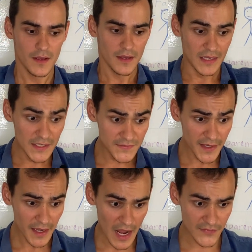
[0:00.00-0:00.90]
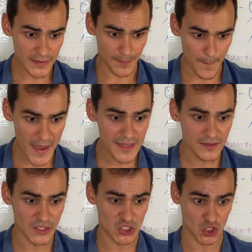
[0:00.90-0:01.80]
If they haven't made
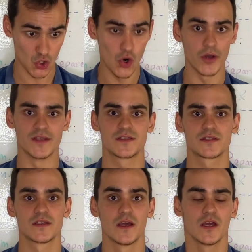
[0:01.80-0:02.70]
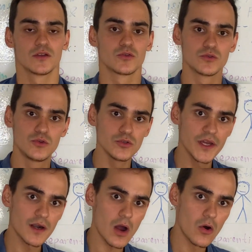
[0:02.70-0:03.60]
the choice to do
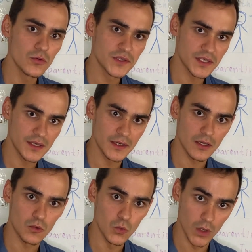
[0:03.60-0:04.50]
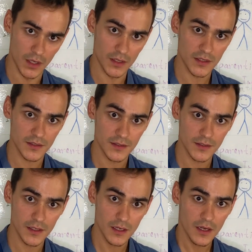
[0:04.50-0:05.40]
their own healing work,
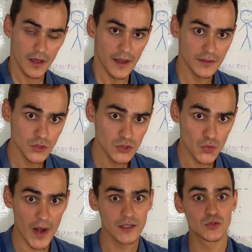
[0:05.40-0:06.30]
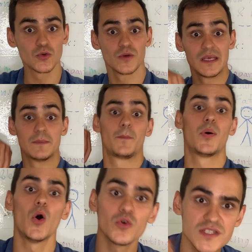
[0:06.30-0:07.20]
and you try to
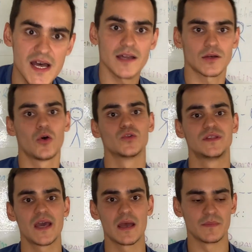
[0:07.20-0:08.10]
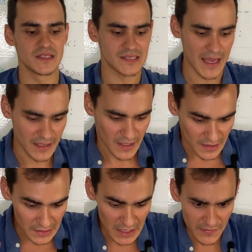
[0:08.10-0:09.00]
impose that on them, it's like
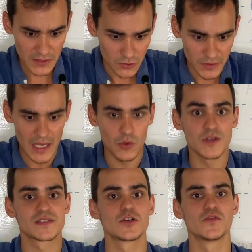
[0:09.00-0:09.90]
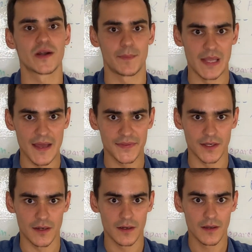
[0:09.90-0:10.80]
give it to them on a silver platter.